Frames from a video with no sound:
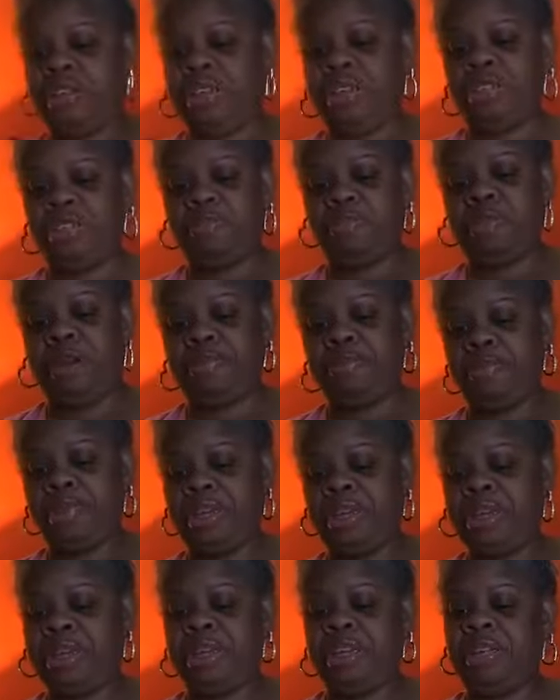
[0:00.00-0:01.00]
my hat is
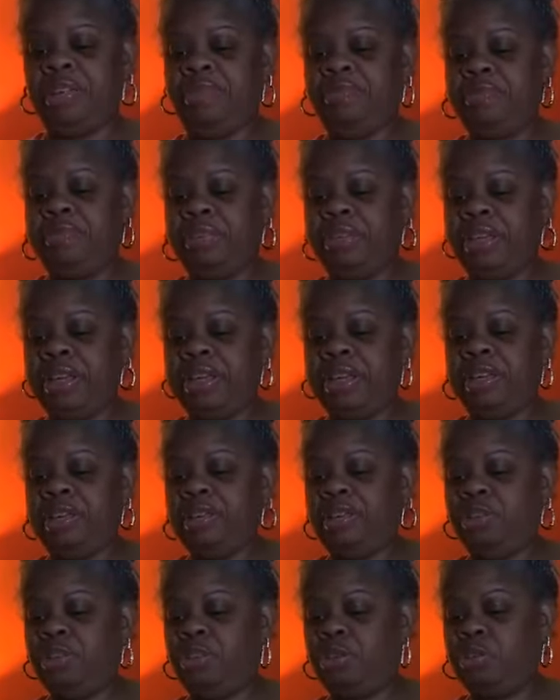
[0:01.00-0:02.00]
right here on the edge of
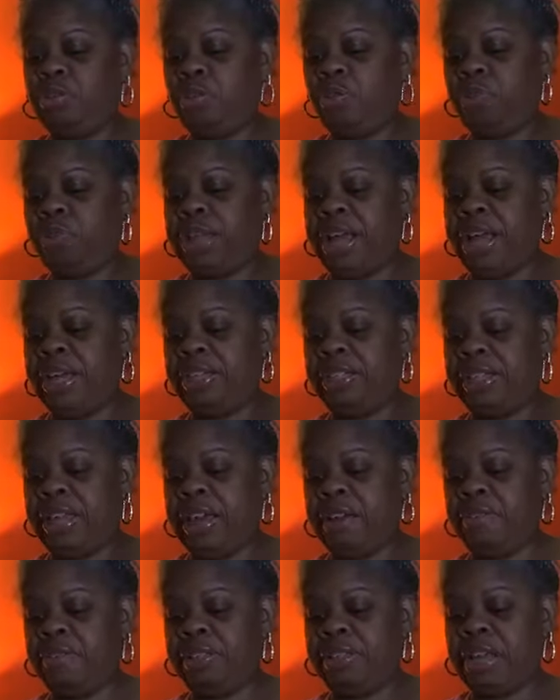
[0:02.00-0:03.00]
my bed.
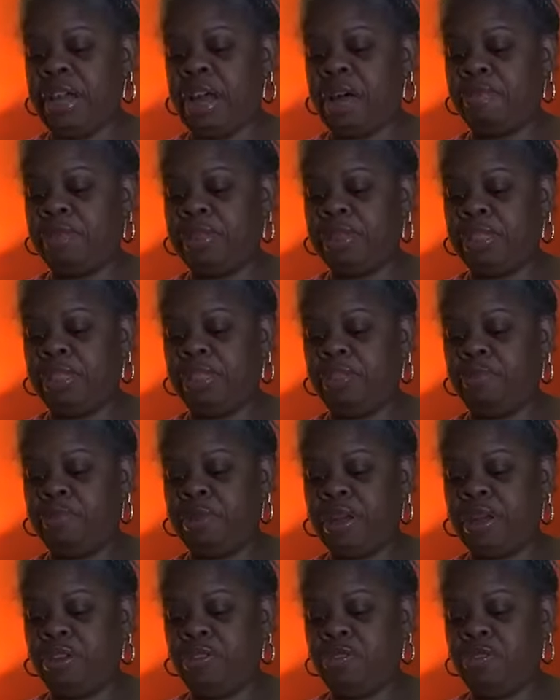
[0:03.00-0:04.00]
So
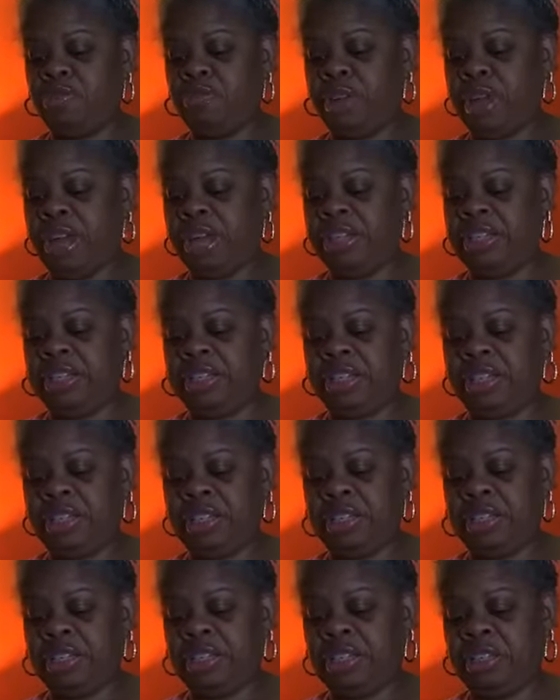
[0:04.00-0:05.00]
that is Eric Thomas.
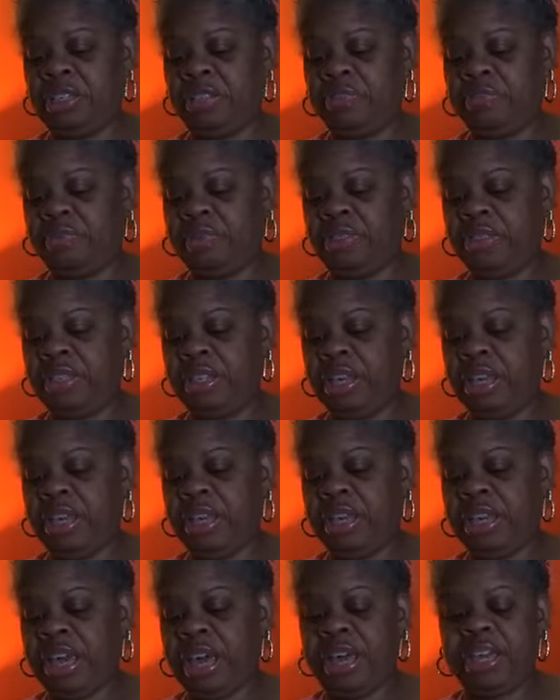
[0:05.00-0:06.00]
He's better known
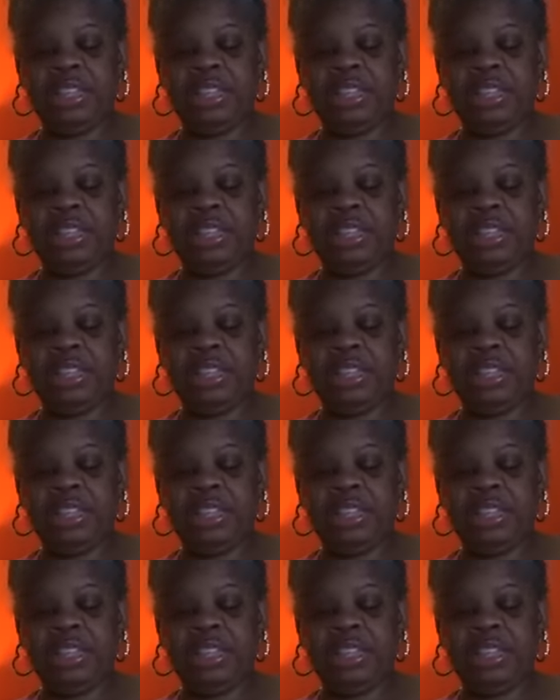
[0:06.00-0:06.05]
as